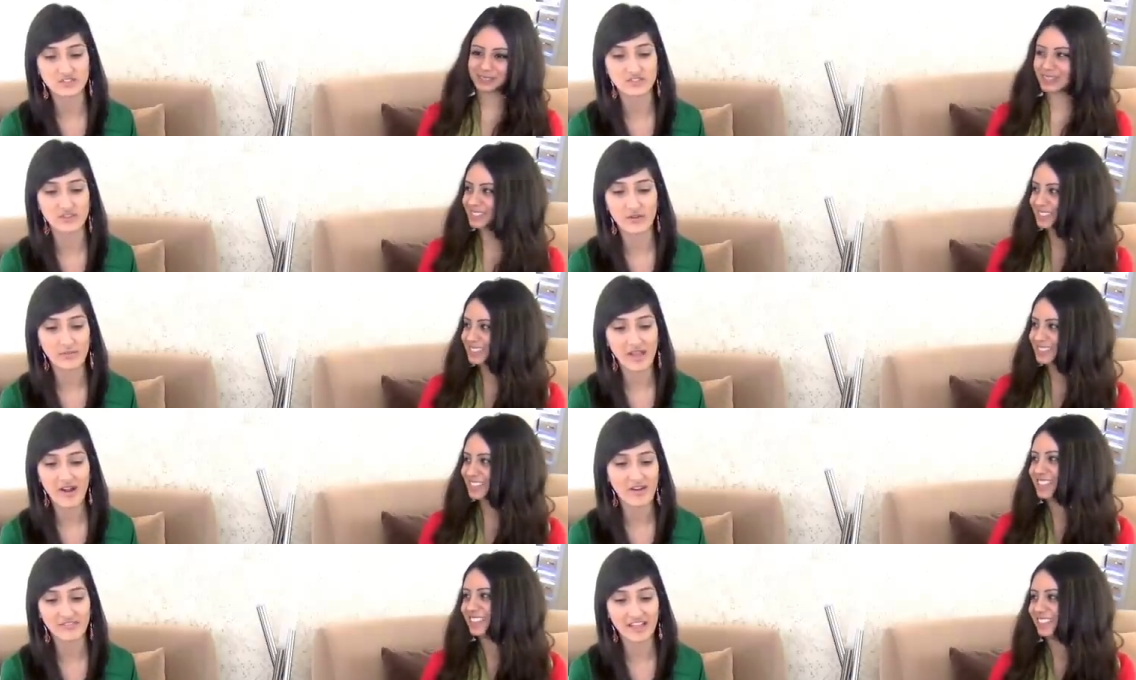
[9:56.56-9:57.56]
Speaker 1: throw me
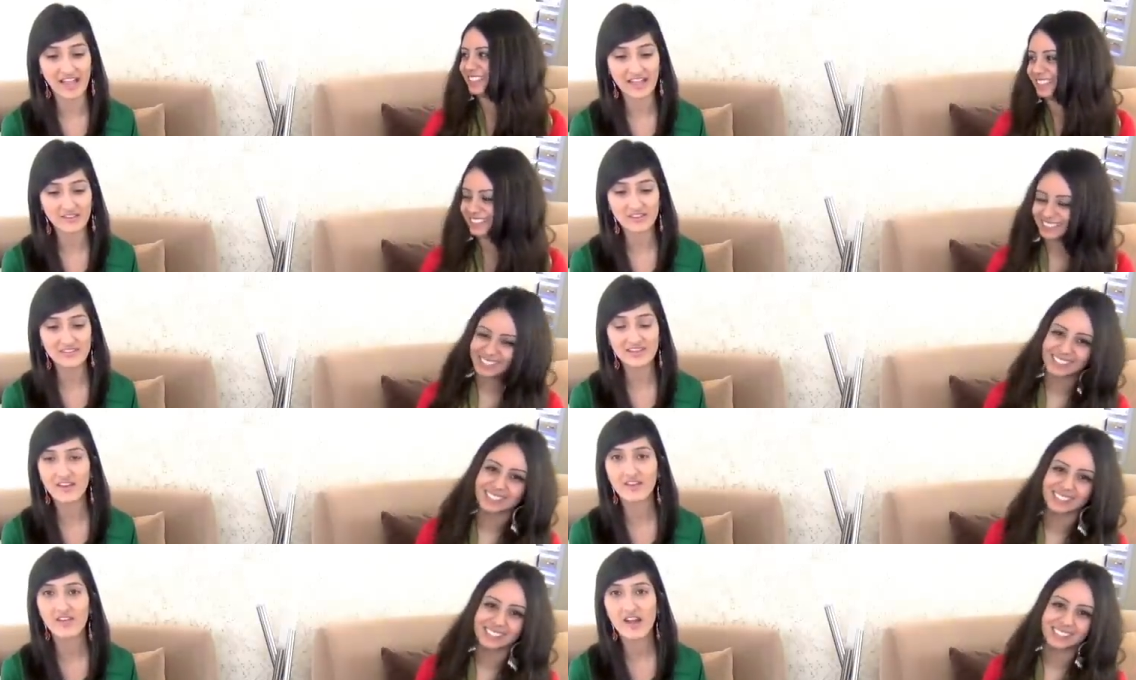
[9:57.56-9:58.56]
off. Like, I don't even
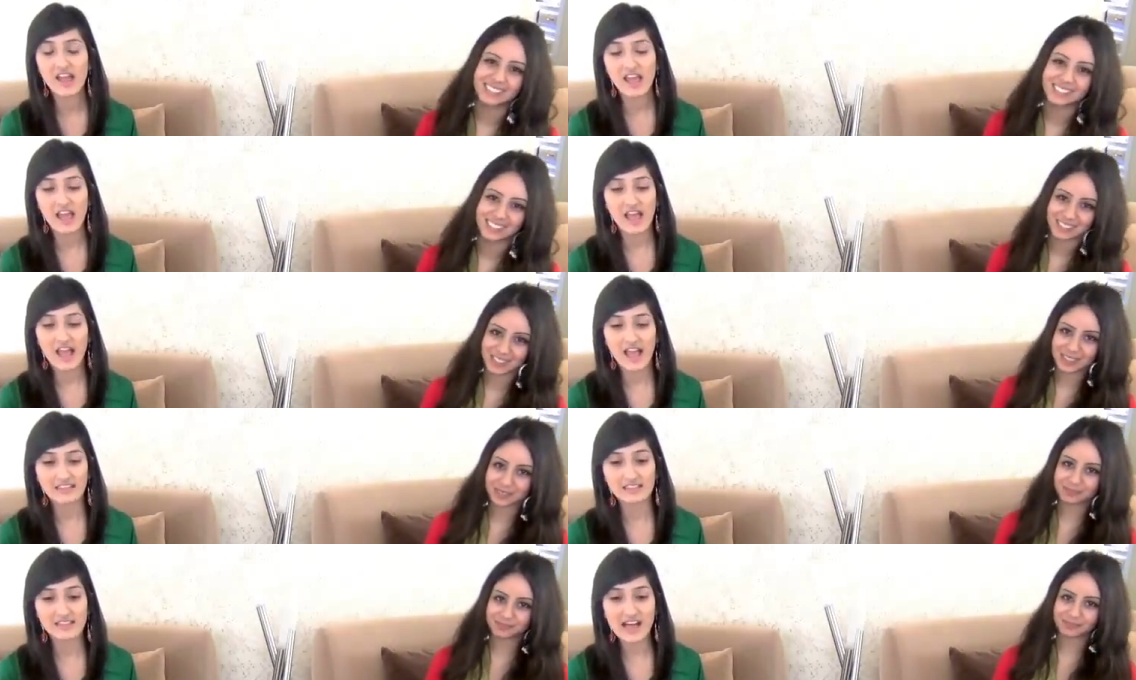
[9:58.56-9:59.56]
know.
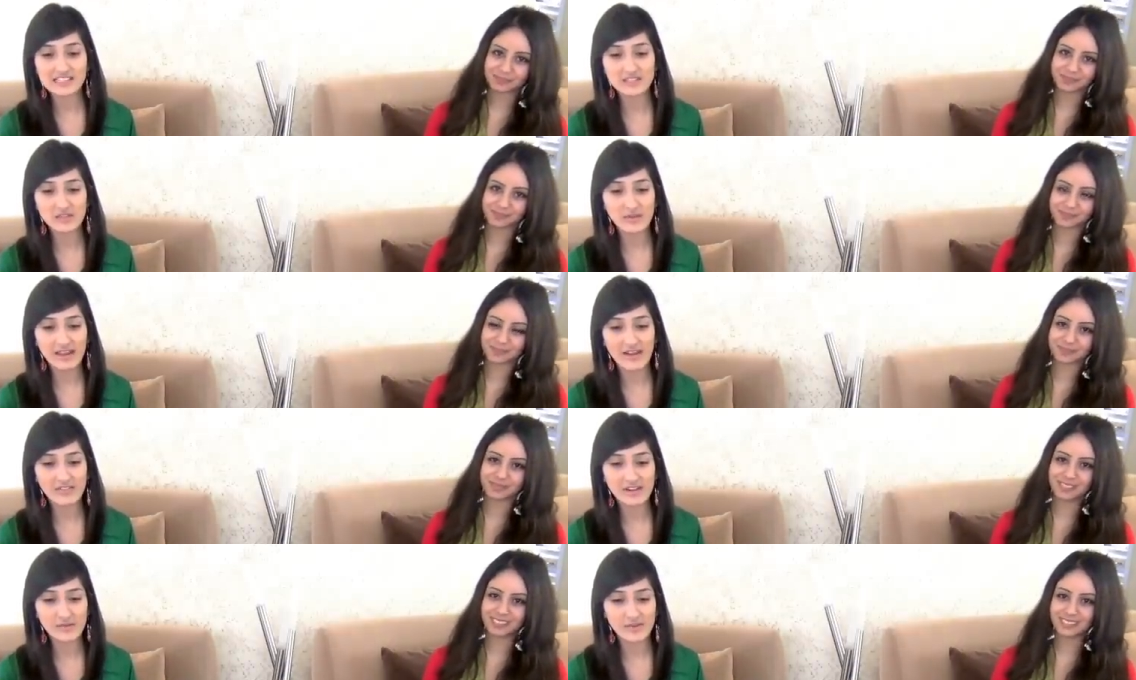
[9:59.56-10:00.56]
The last look we
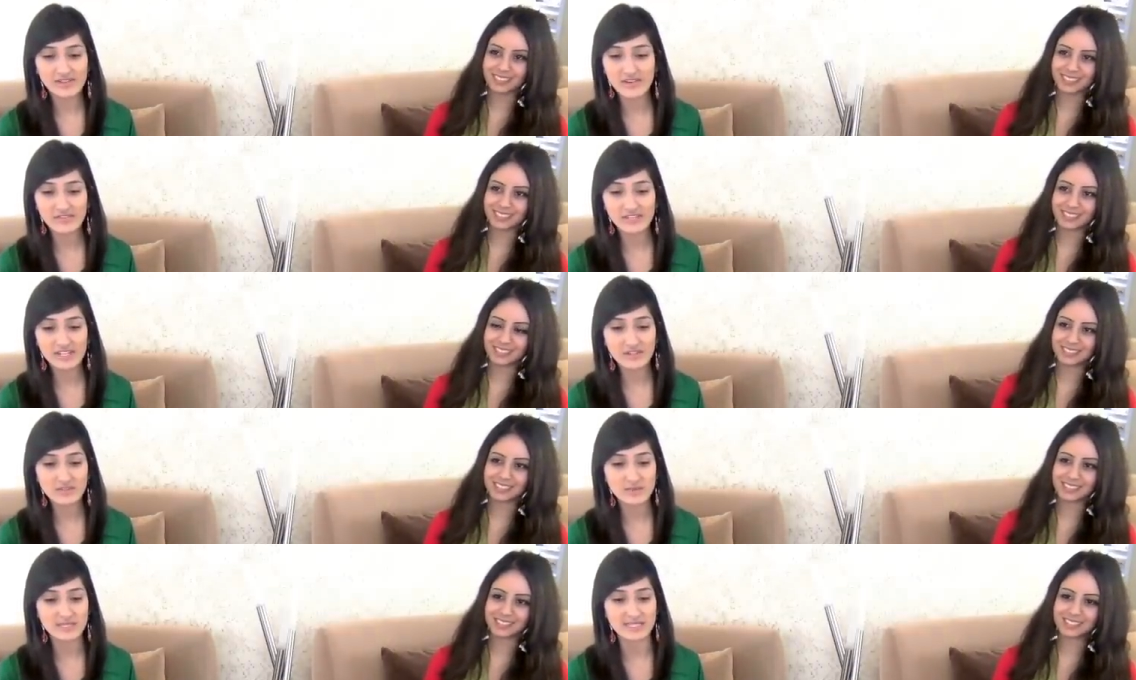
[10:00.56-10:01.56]
covered in one of our
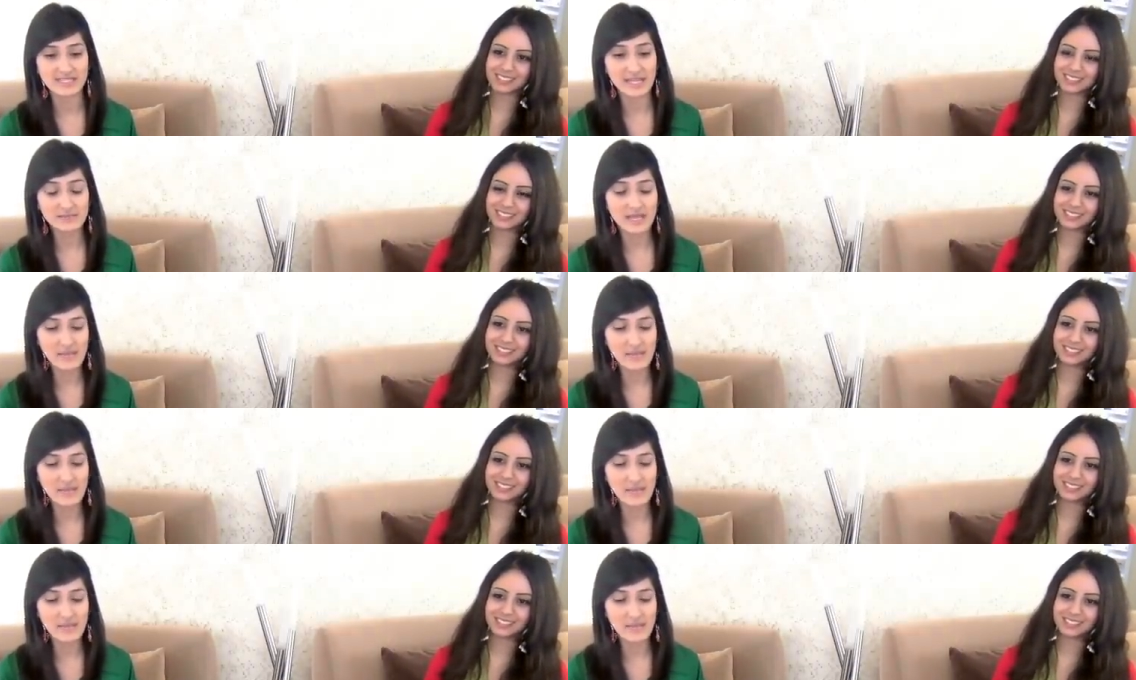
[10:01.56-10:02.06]
videos was the same